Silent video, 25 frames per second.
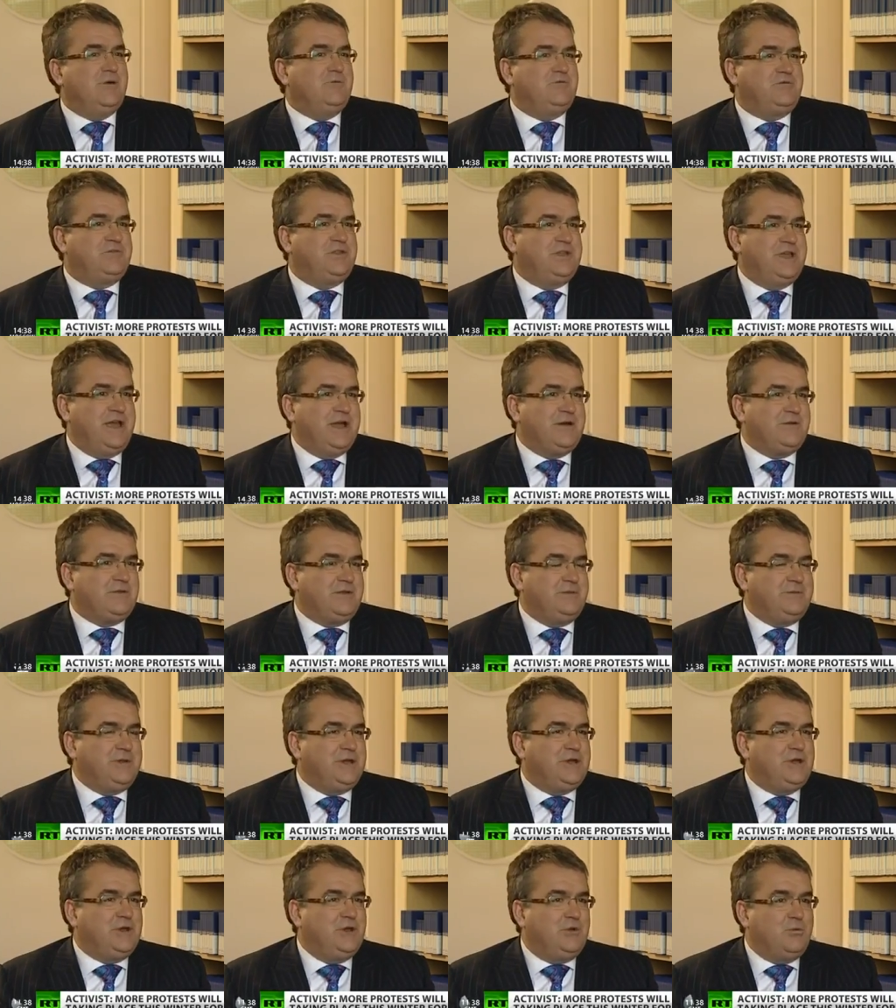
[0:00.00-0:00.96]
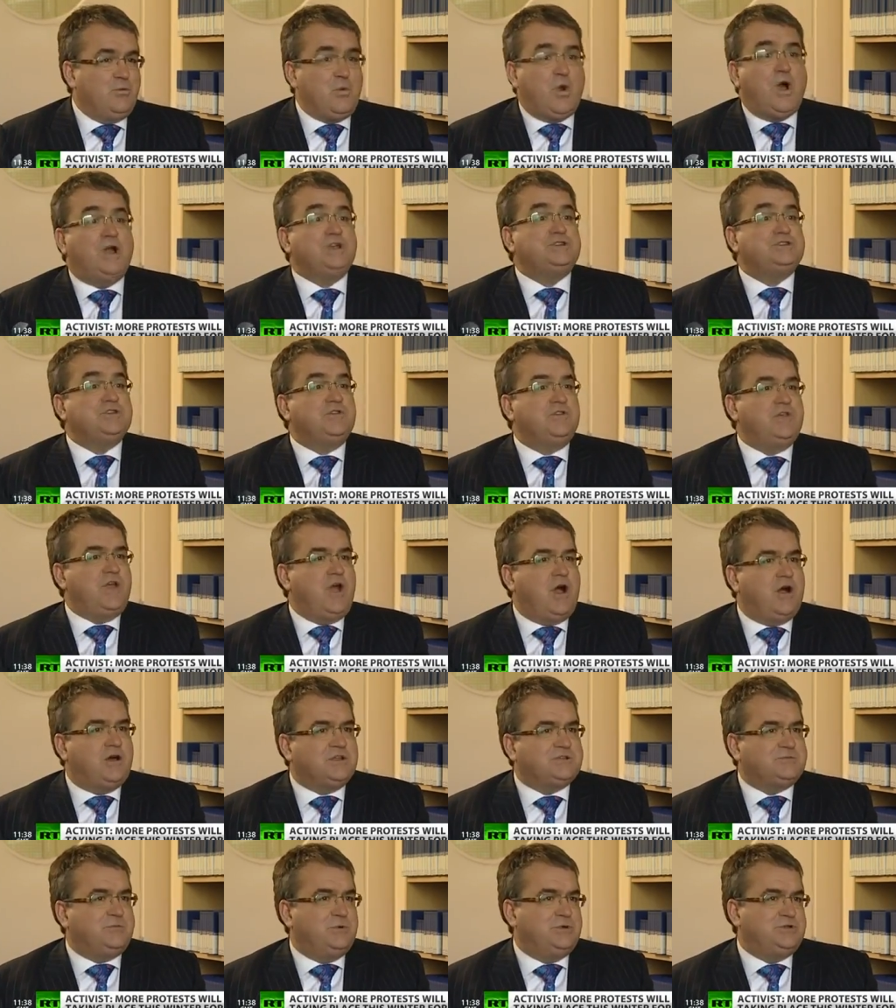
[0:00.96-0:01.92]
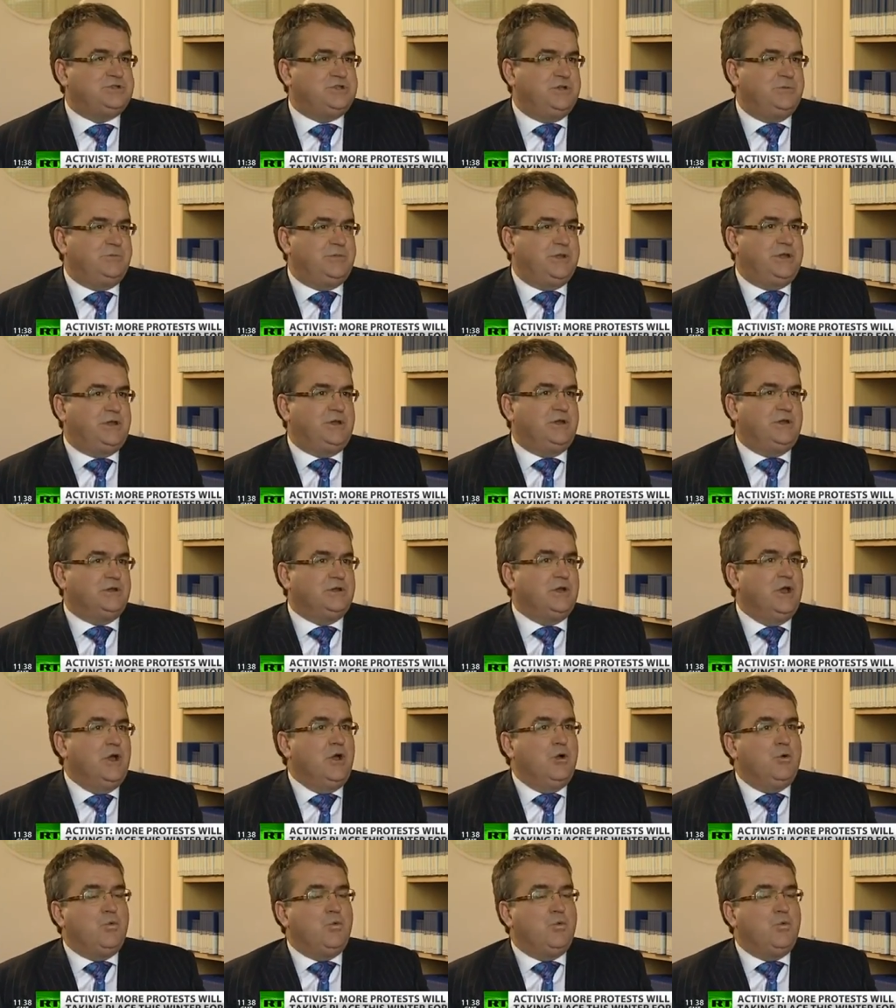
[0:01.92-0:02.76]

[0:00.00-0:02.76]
help for the elderly be cut? Why should the arts budget be cut?